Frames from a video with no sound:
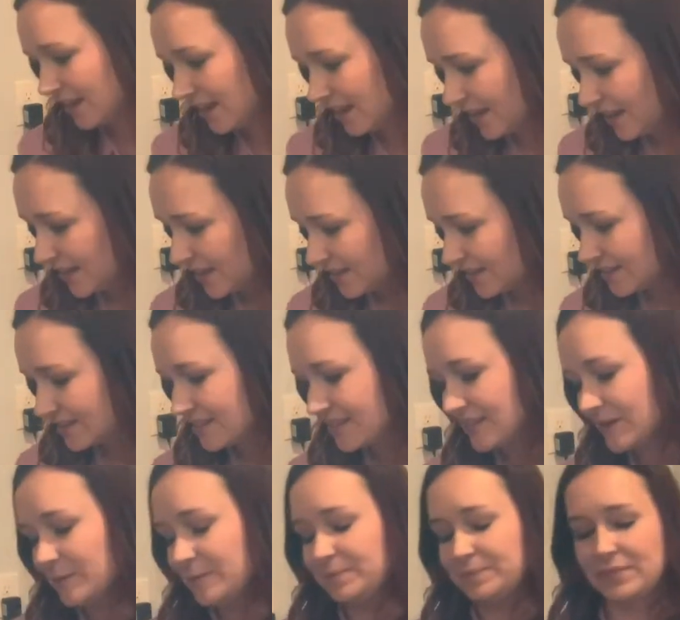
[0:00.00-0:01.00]
is
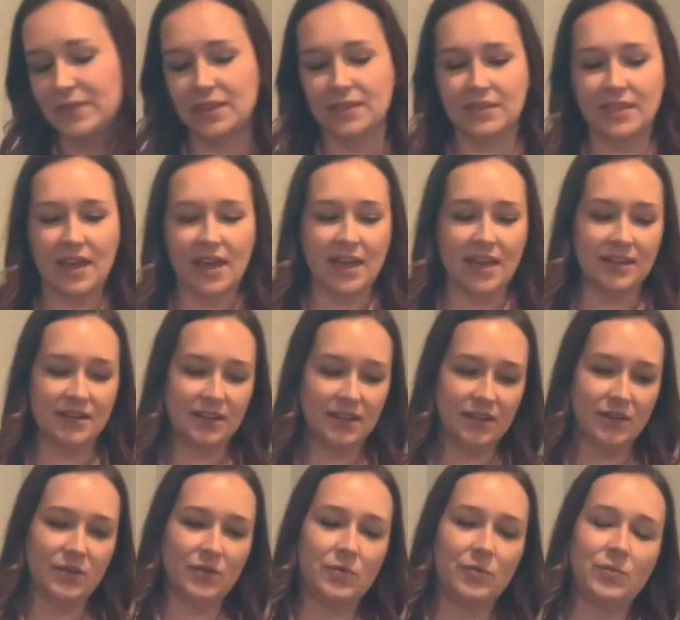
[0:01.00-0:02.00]
that
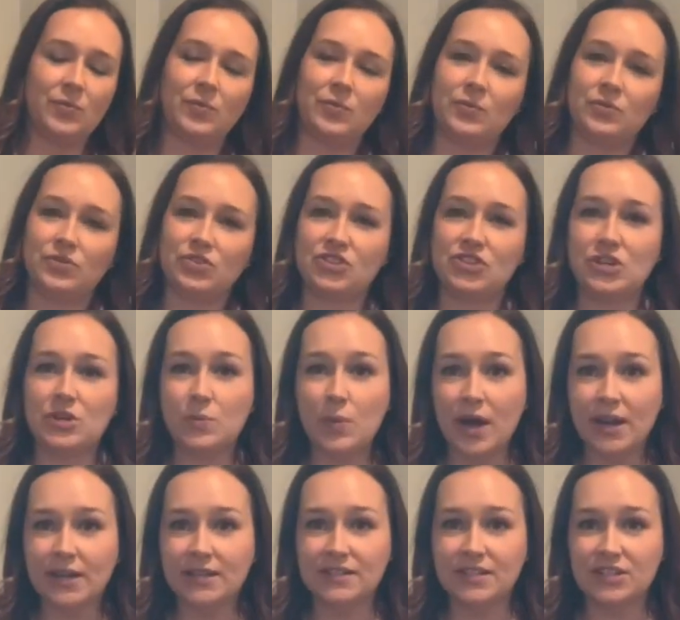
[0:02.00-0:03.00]
she
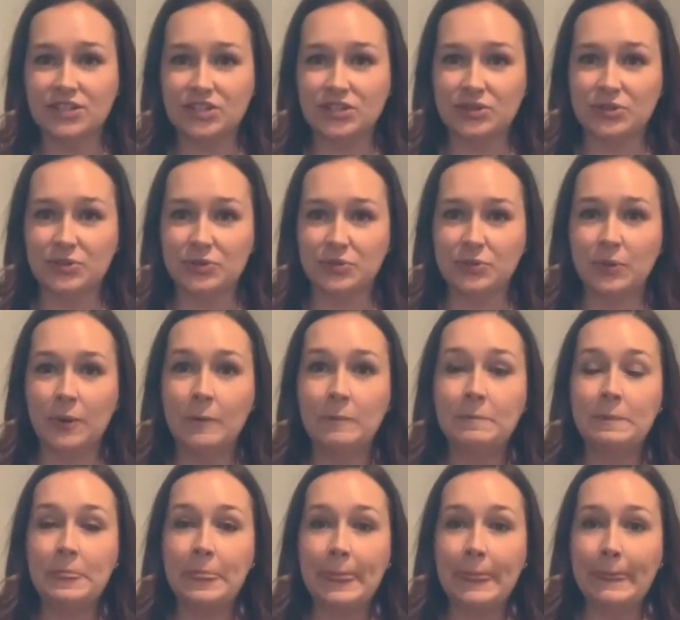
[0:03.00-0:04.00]
wanted to do
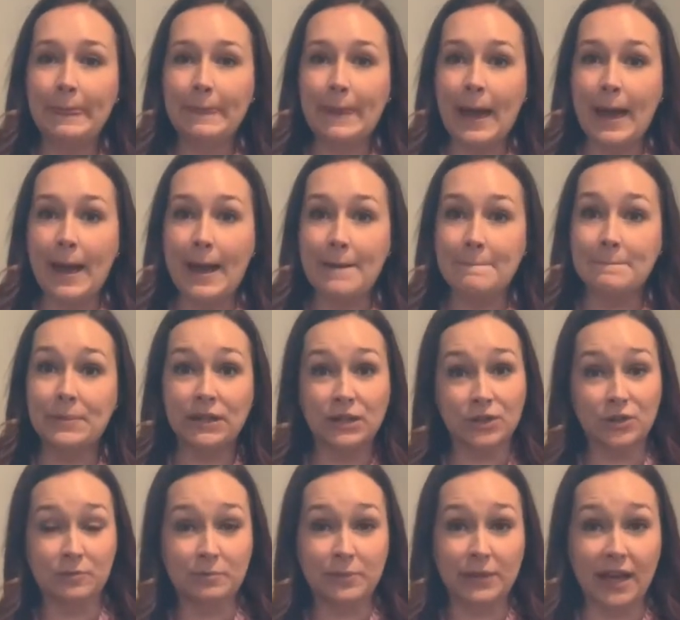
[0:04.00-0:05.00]

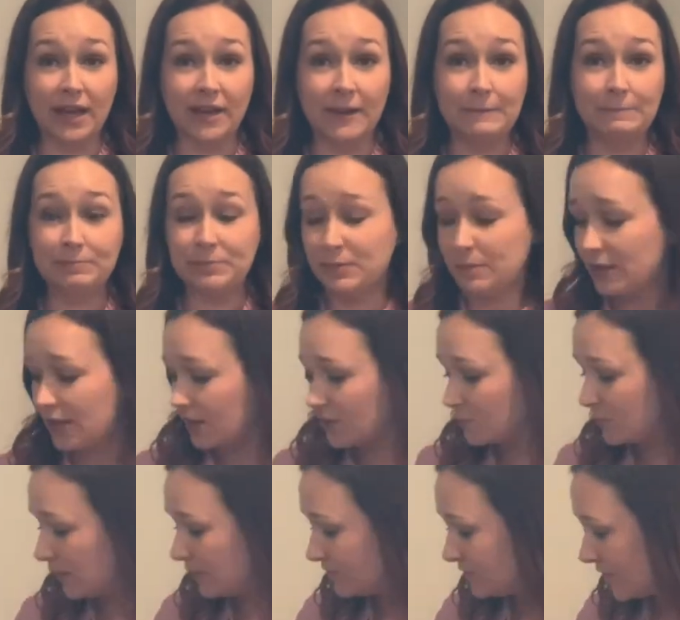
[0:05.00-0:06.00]
balloon play, because
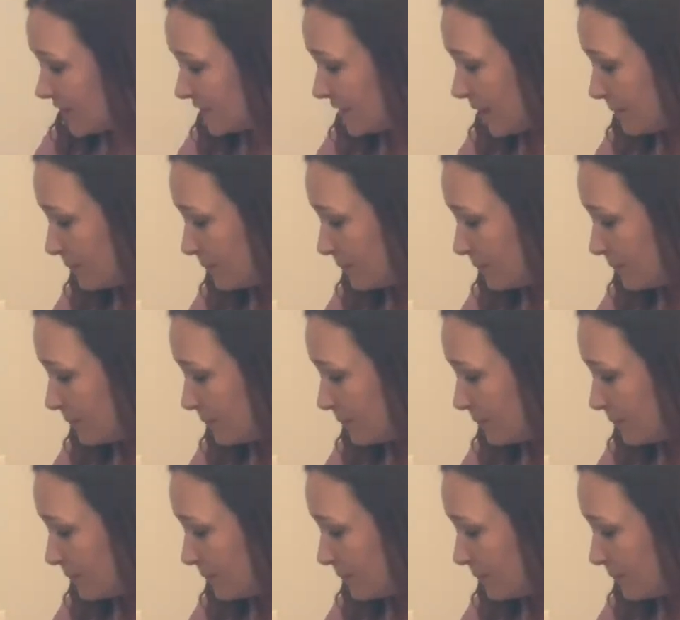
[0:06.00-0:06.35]
we've done that